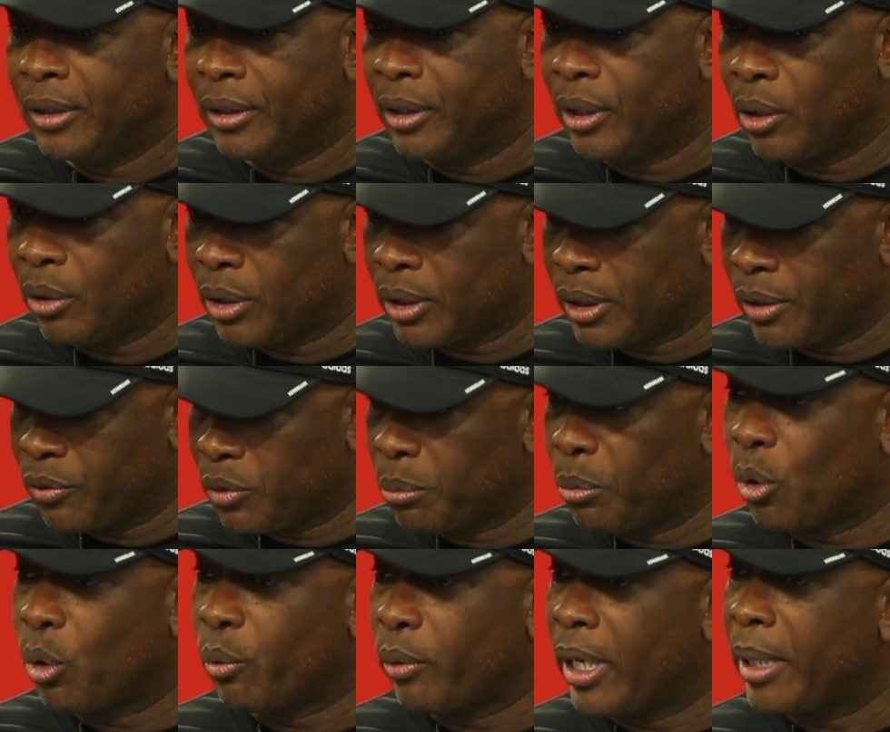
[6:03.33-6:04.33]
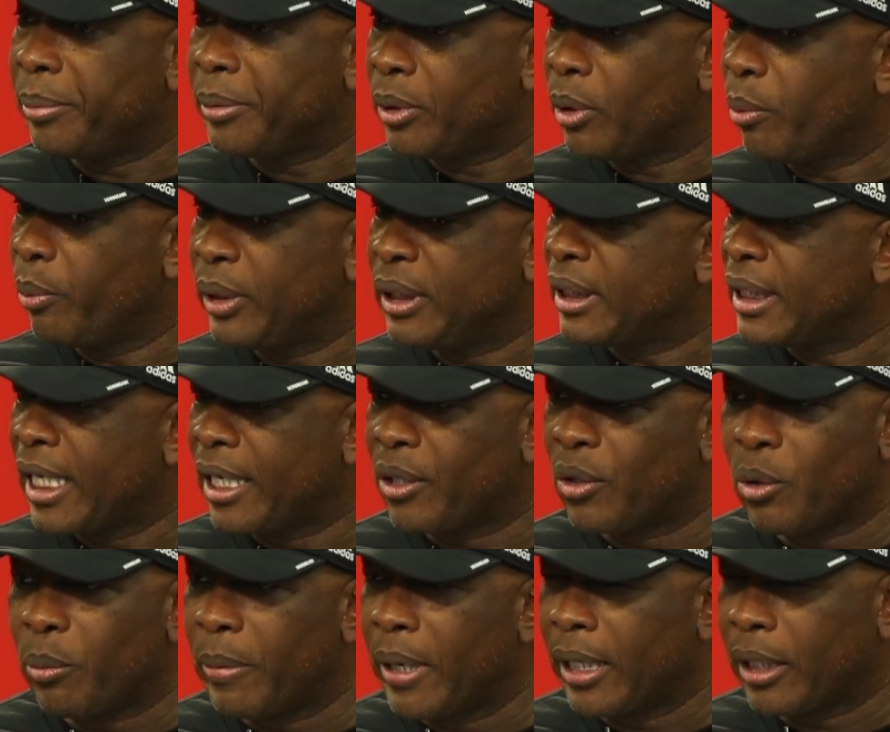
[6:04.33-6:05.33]
you know, because there's more reps. So we just got to
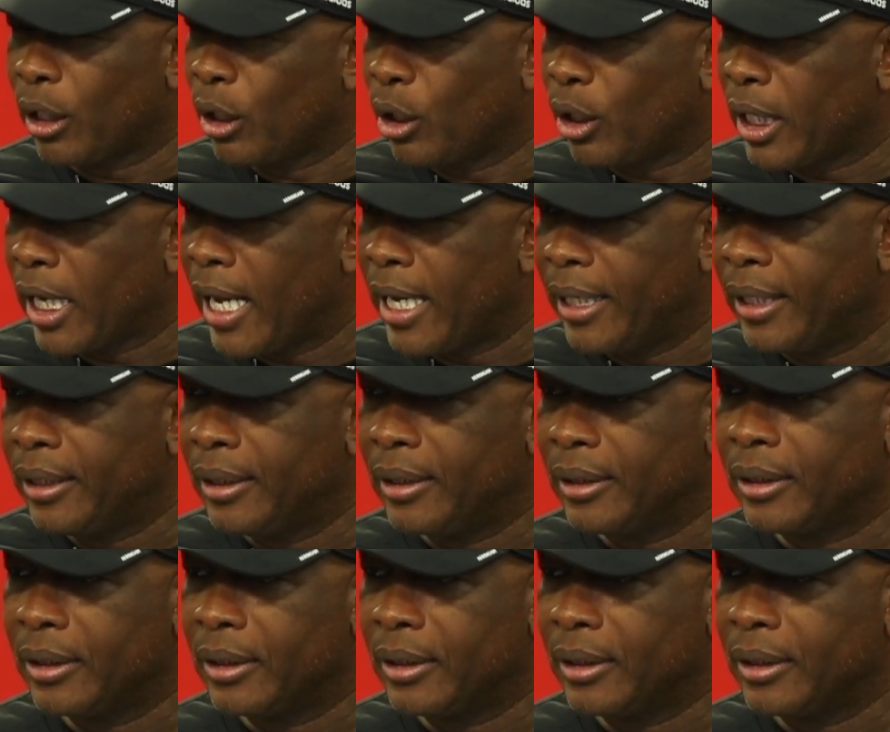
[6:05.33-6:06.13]
go back and look at it.